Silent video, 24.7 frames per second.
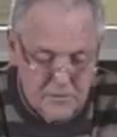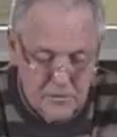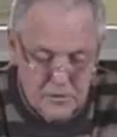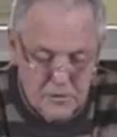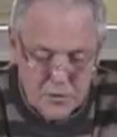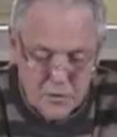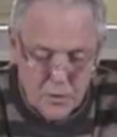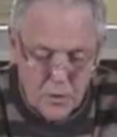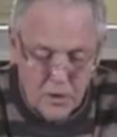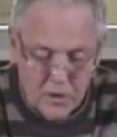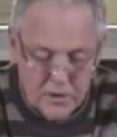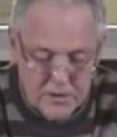
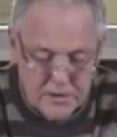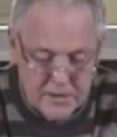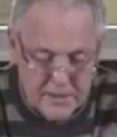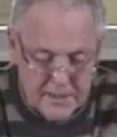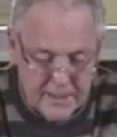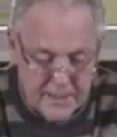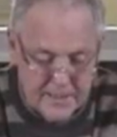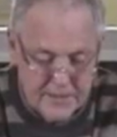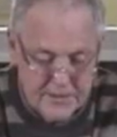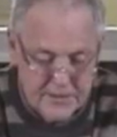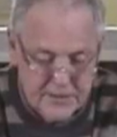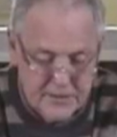What's what,
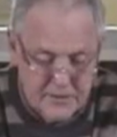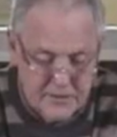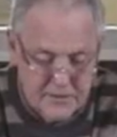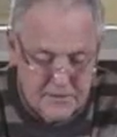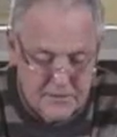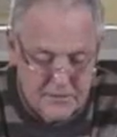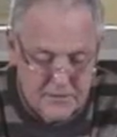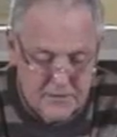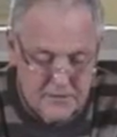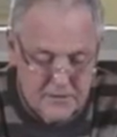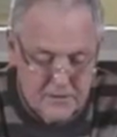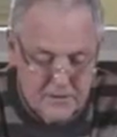I asked.
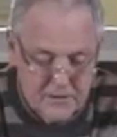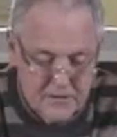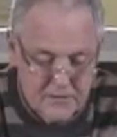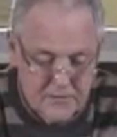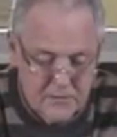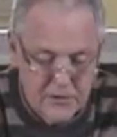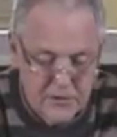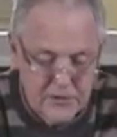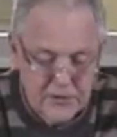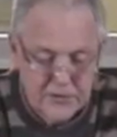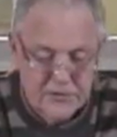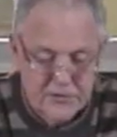
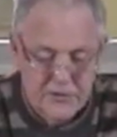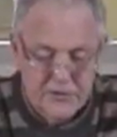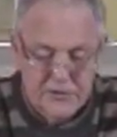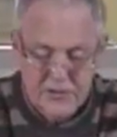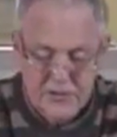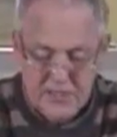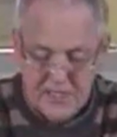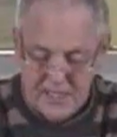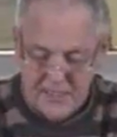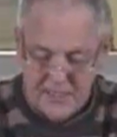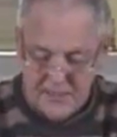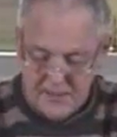What you
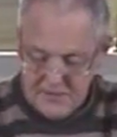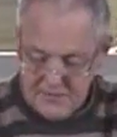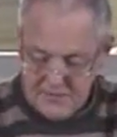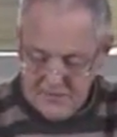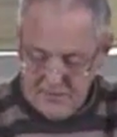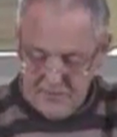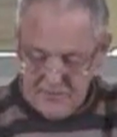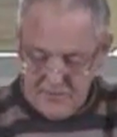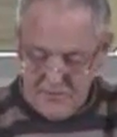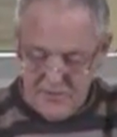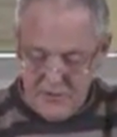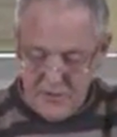just said.
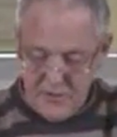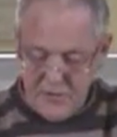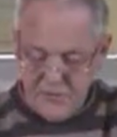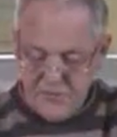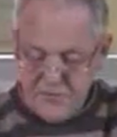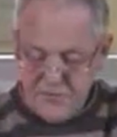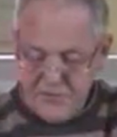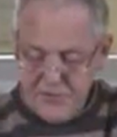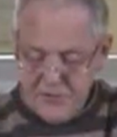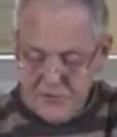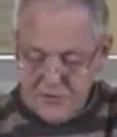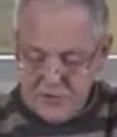The
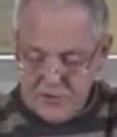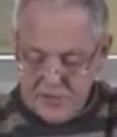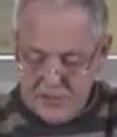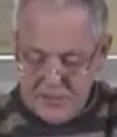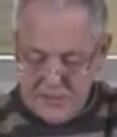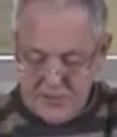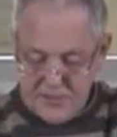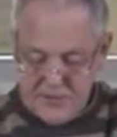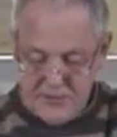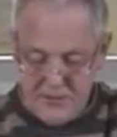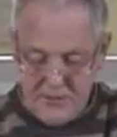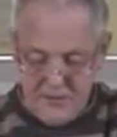
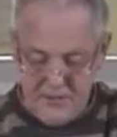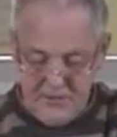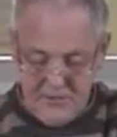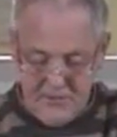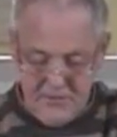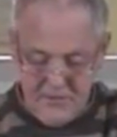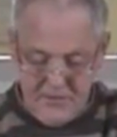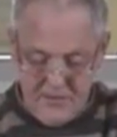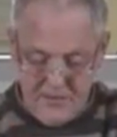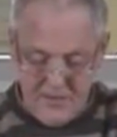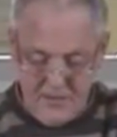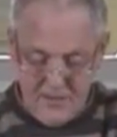Confucianist.
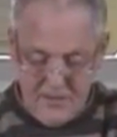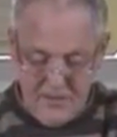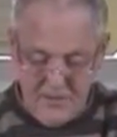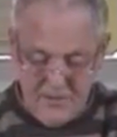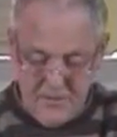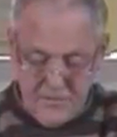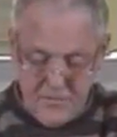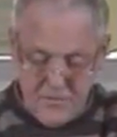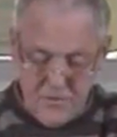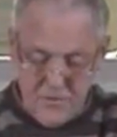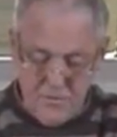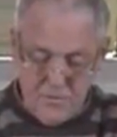
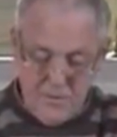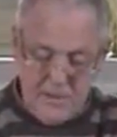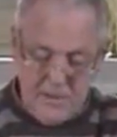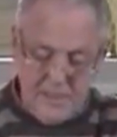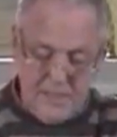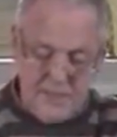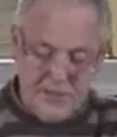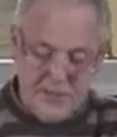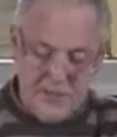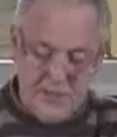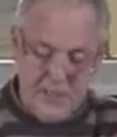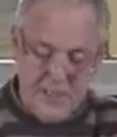Well,
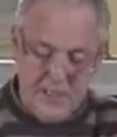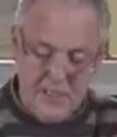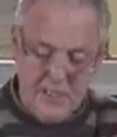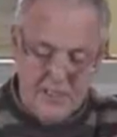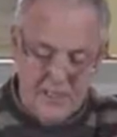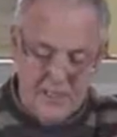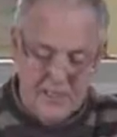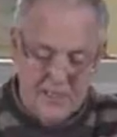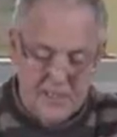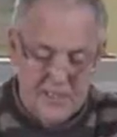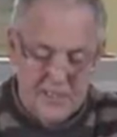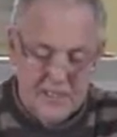let's
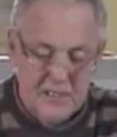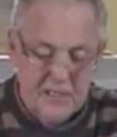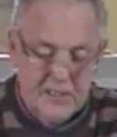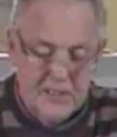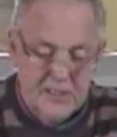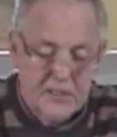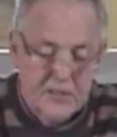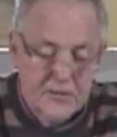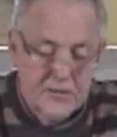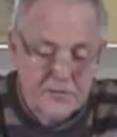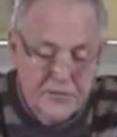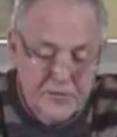see.
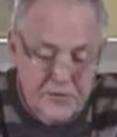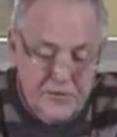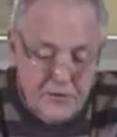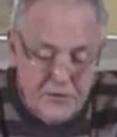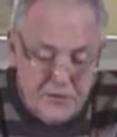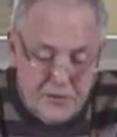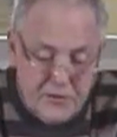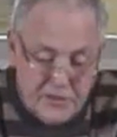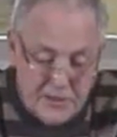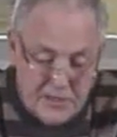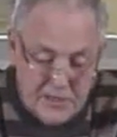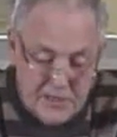The
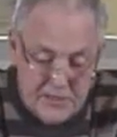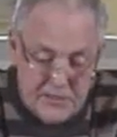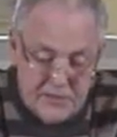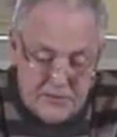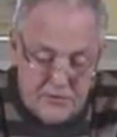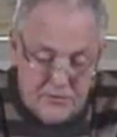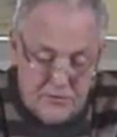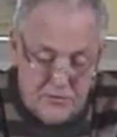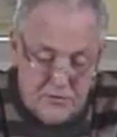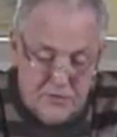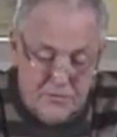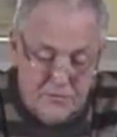
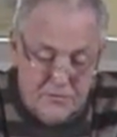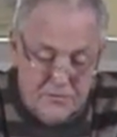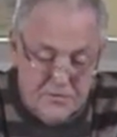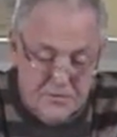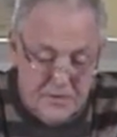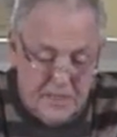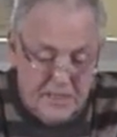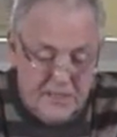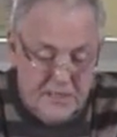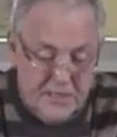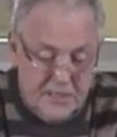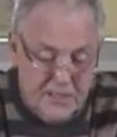Confucianist, or
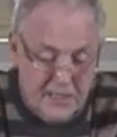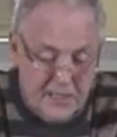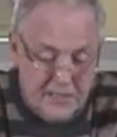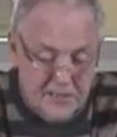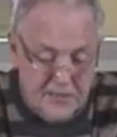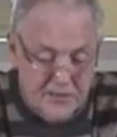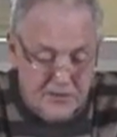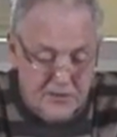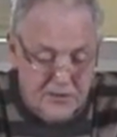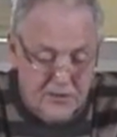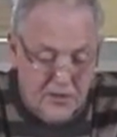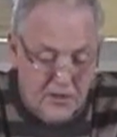
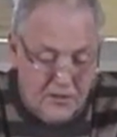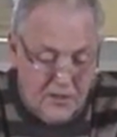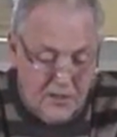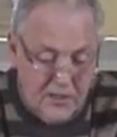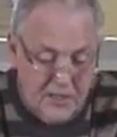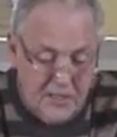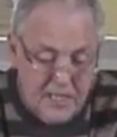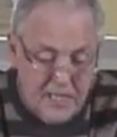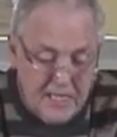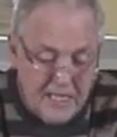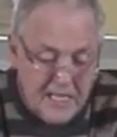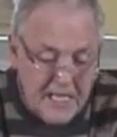desiccated
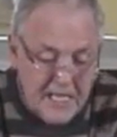scholar,